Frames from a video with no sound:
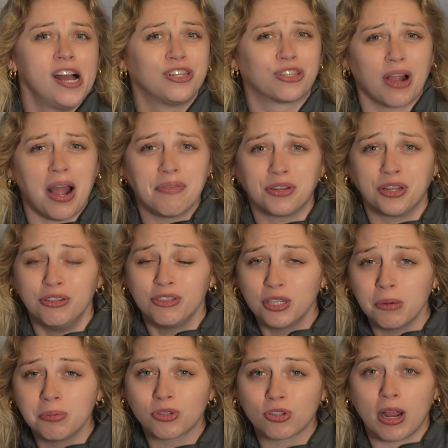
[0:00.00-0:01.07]
draft
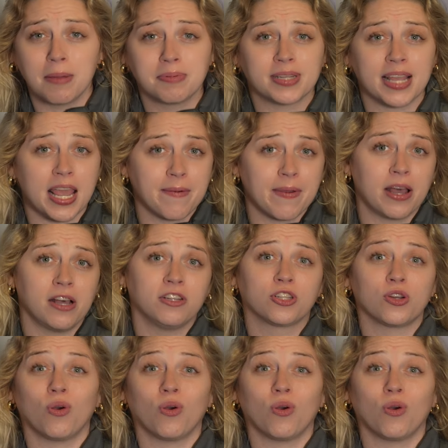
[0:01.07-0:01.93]
YouTube scripts, emails,